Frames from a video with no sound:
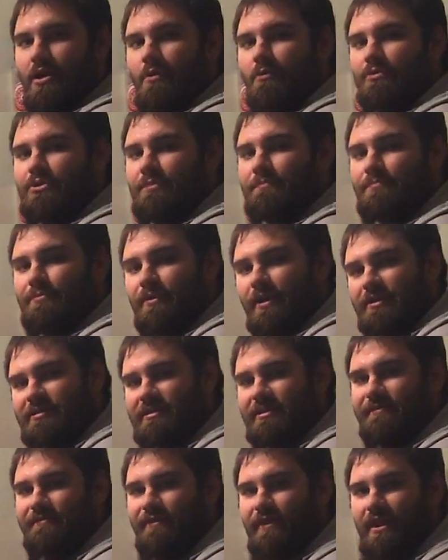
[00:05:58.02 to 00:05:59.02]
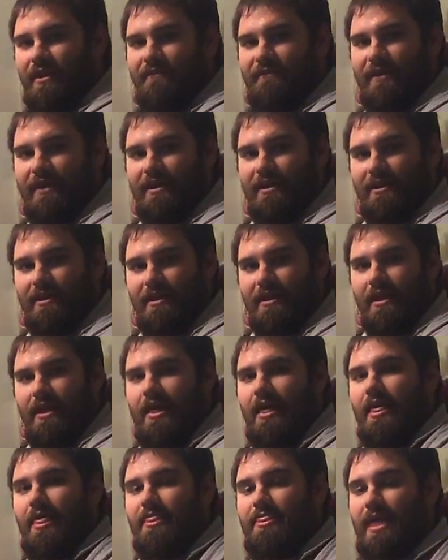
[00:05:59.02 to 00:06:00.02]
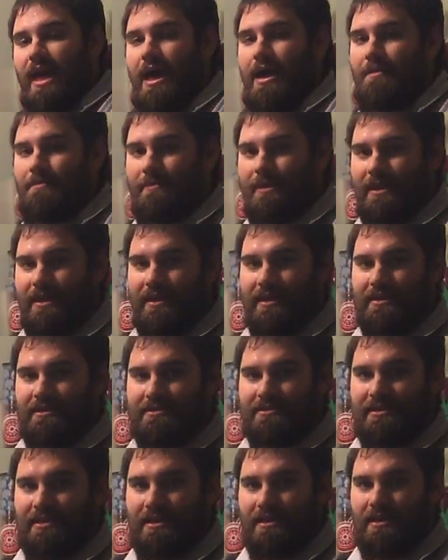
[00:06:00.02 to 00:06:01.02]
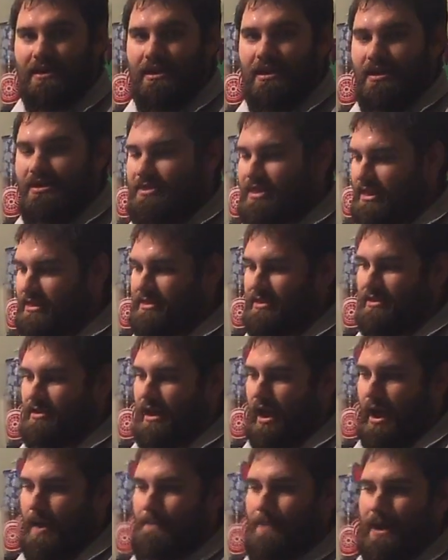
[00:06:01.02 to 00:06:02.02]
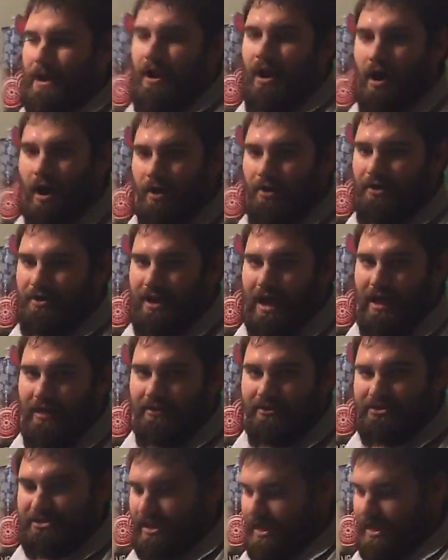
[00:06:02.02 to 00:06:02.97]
With the plus in front of it, that means that I bet $100